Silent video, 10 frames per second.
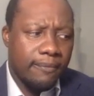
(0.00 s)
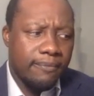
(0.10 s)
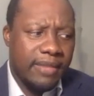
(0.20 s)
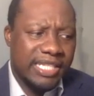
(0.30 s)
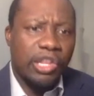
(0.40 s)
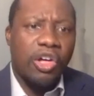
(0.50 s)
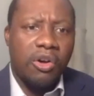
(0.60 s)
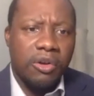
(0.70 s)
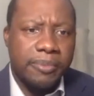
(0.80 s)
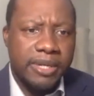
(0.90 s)
that's
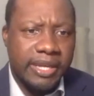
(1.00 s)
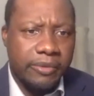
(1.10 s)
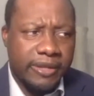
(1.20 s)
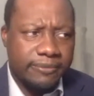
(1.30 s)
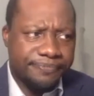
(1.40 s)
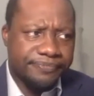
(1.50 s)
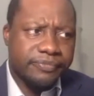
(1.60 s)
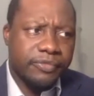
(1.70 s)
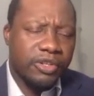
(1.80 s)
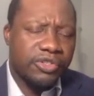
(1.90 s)
long, put it that way.
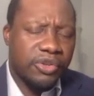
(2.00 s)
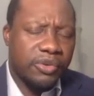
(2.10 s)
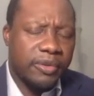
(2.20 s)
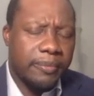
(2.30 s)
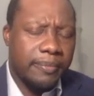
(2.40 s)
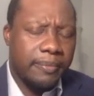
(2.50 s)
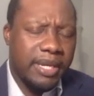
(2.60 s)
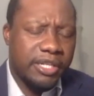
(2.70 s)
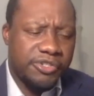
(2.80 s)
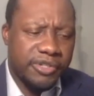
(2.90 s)
So the
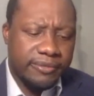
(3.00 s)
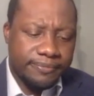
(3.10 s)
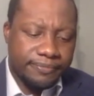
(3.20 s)
ministry,